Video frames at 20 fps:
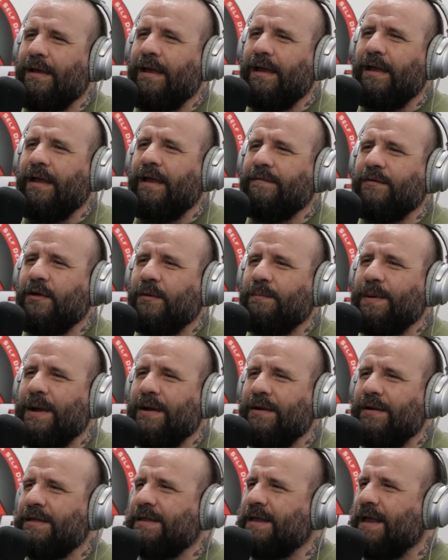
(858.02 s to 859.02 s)
have your
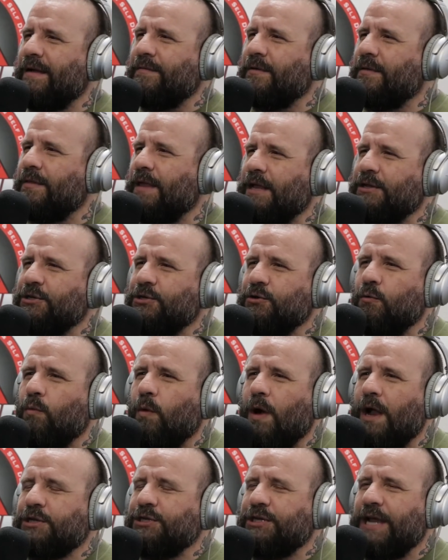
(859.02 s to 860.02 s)
parents ever let you
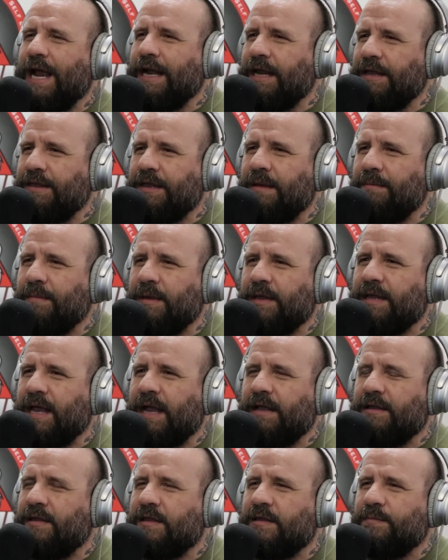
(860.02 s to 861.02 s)
watch anything
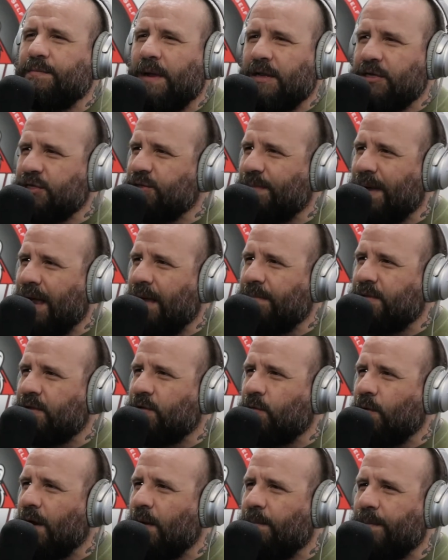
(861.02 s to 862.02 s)
besides SpongeBob
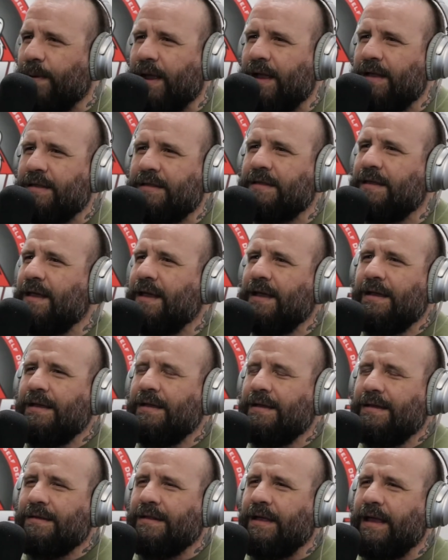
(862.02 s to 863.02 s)
SquarePants?
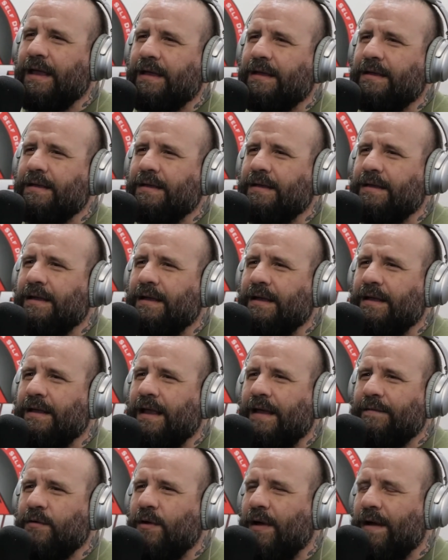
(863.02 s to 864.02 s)
Like,
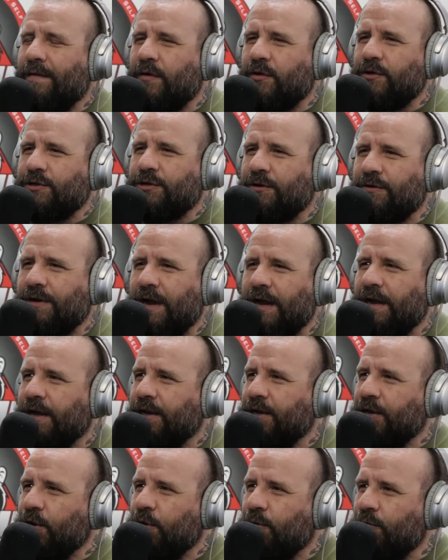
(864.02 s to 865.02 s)
have you ever turned on a
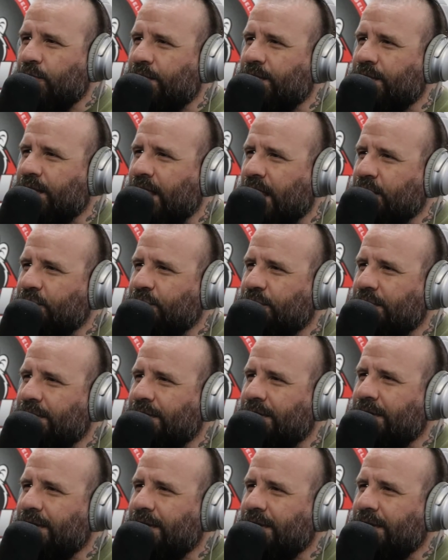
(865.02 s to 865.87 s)
news station?